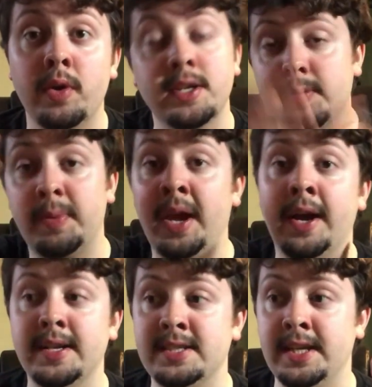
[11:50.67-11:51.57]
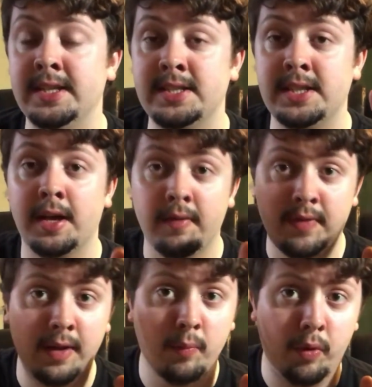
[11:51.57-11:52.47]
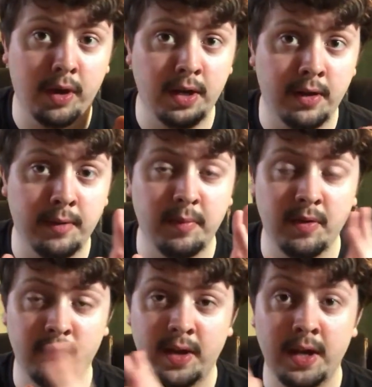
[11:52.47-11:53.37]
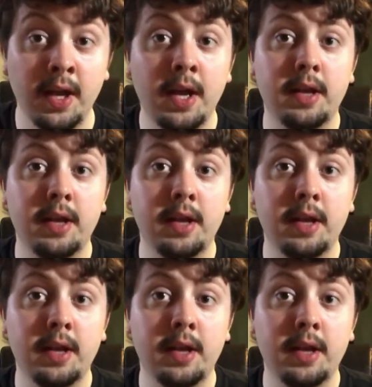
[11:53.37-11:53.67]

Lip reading: It's a behind-the-scenes stuff, them working on the movie,